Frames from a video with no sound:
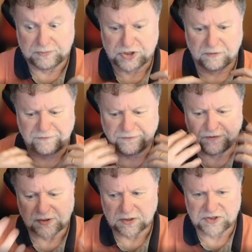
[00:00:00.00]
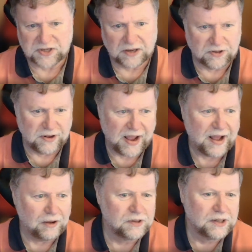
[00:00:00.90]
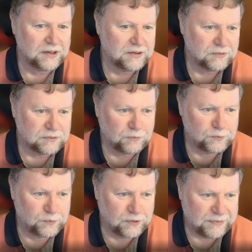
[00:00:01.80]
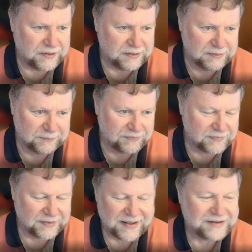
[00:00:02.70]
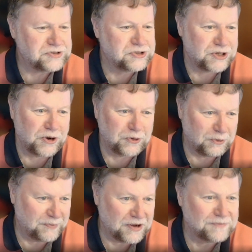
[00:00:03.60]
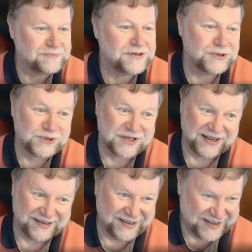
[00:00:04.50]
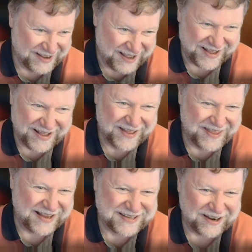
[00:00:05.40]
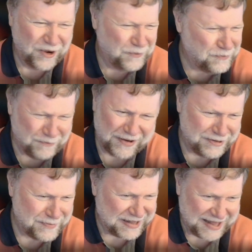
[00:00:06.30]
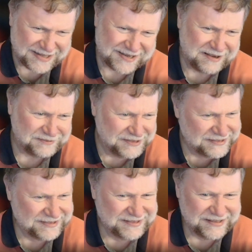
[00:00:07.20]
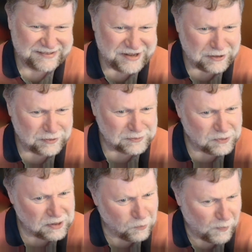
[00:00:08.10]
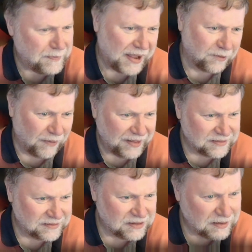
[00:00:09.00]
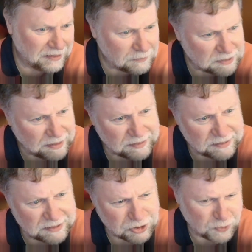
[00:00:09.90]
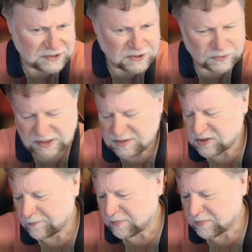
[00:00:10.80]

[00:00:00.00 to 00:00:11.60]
so front and center now, will be not a joke, but amusing. It's like, we worried about that stuff, you know, way back when, you know, in the 2020s.